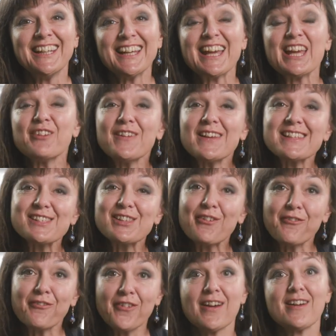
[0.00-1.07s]
If it's the
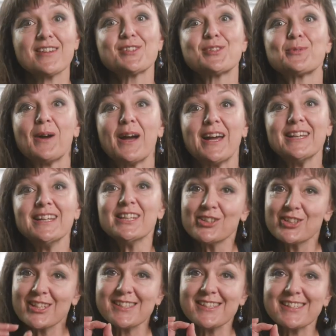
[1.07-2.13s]
first way,
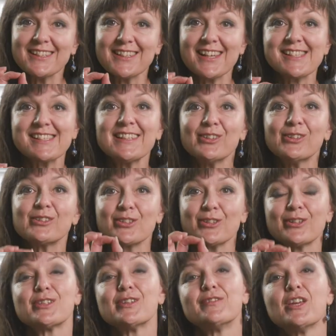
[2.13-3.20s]
just a single
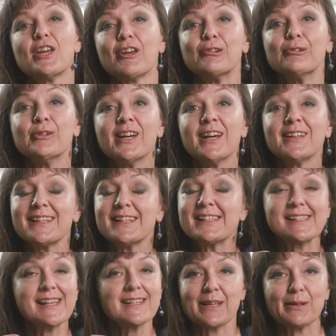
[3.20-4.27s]
shot of you, then
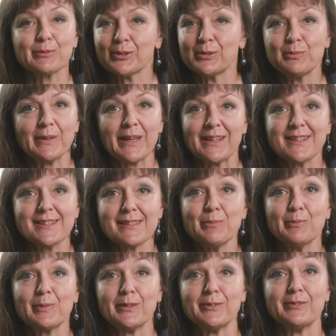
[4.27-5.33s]
setup couldn't be any
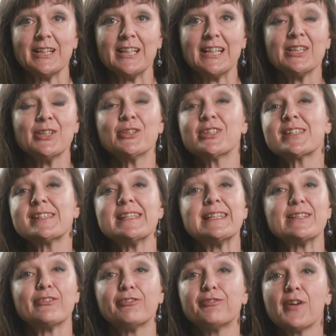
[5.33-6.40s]
simpler really. You just need
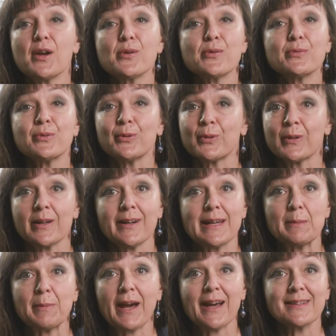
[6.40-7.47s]
a phone or an
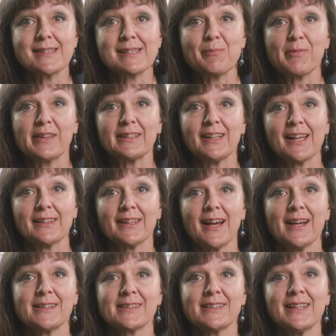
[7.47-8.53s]
iPad, something like
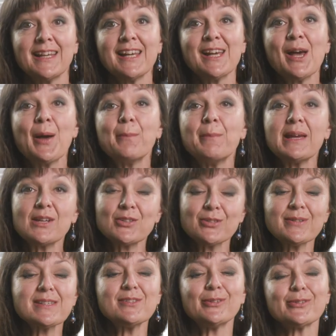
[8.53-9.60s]
that. Make sure
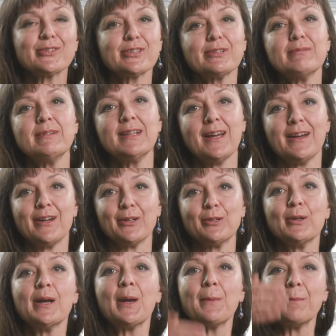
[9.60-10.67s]
it's not too low.
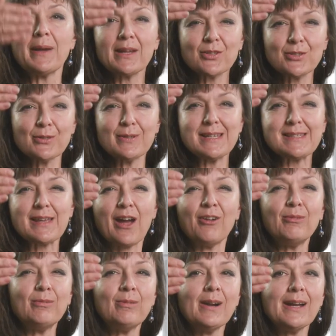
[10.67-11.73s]
Make sure it's
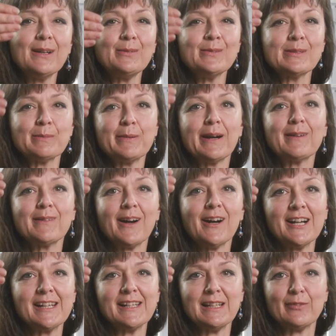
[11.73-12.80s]
around about
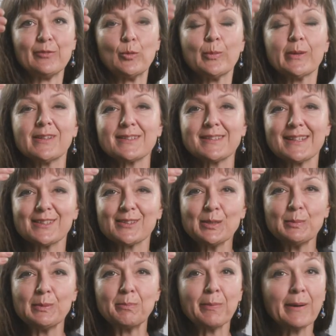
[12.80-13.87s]
eye level because that's going to
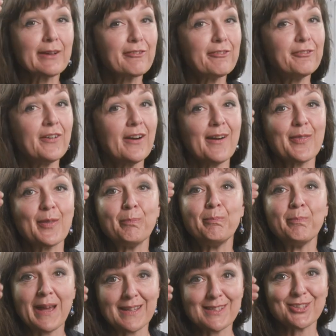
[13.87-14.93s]
be by far the
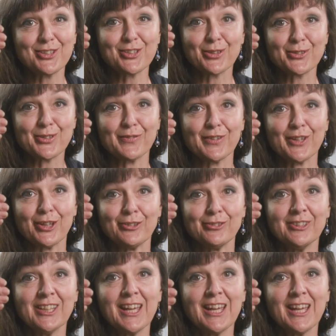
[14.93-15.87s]
best shot of you.